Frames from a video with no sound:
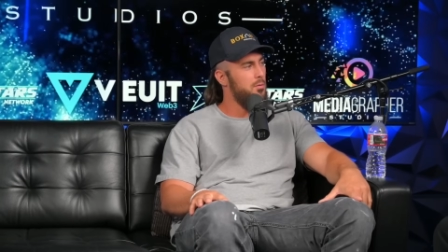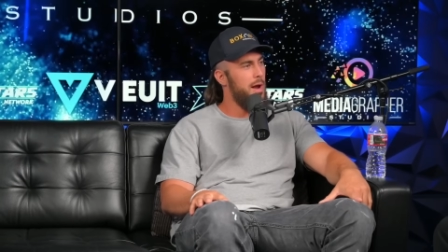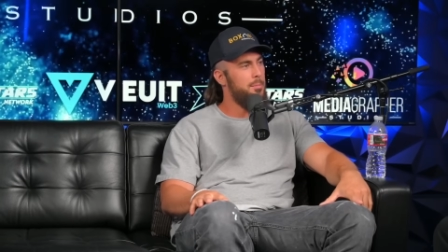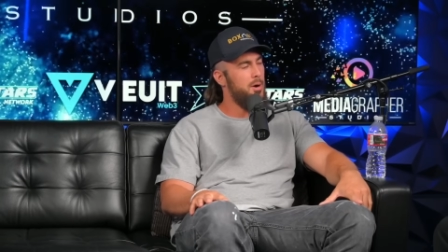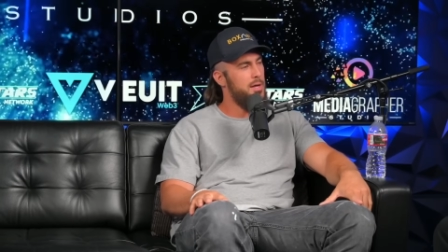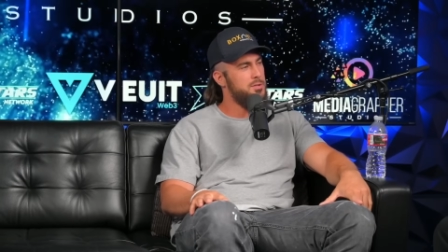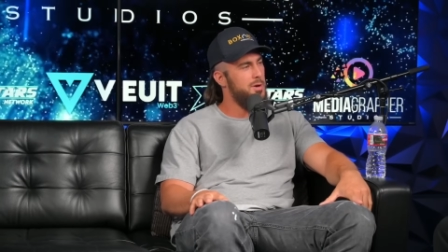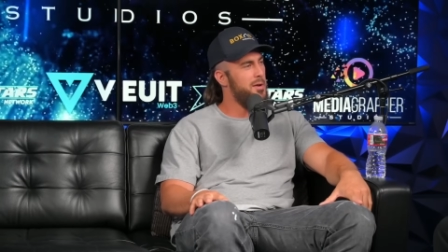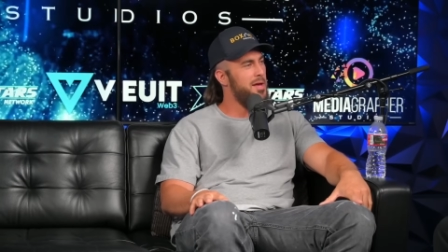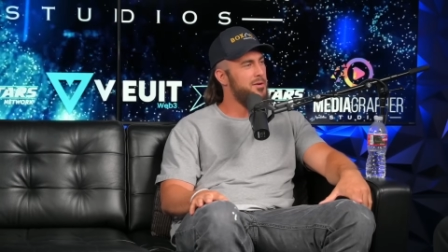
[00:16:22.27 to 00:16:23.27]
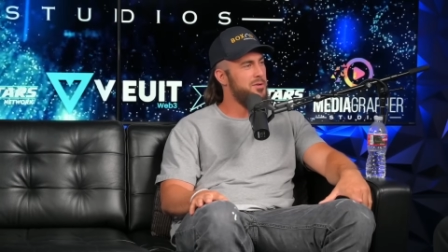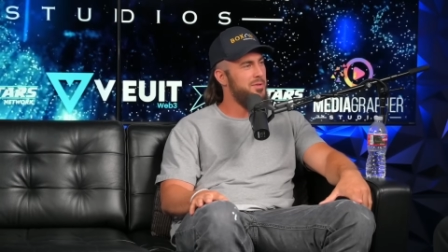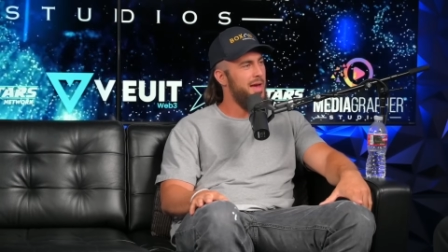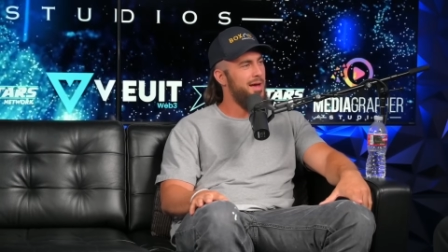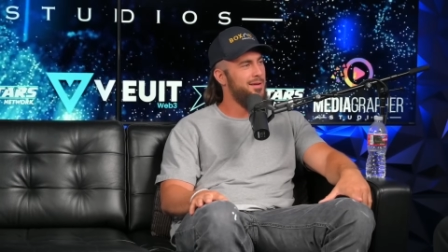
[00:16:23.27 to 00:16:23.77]
wrap our heads around how to
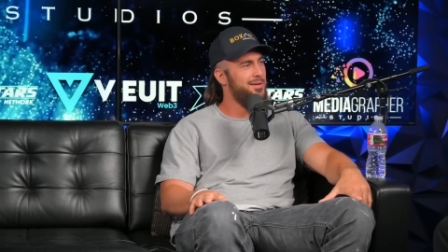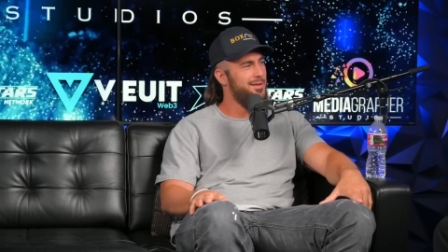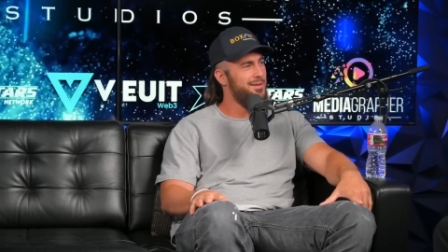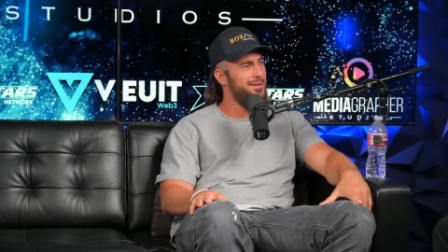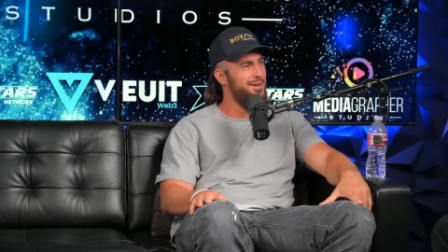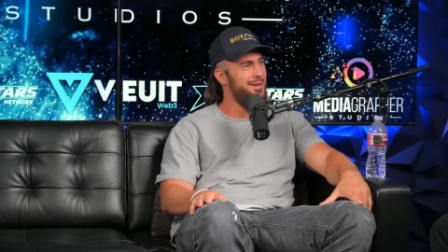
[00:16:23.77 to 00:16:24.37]
do that. Yeah, but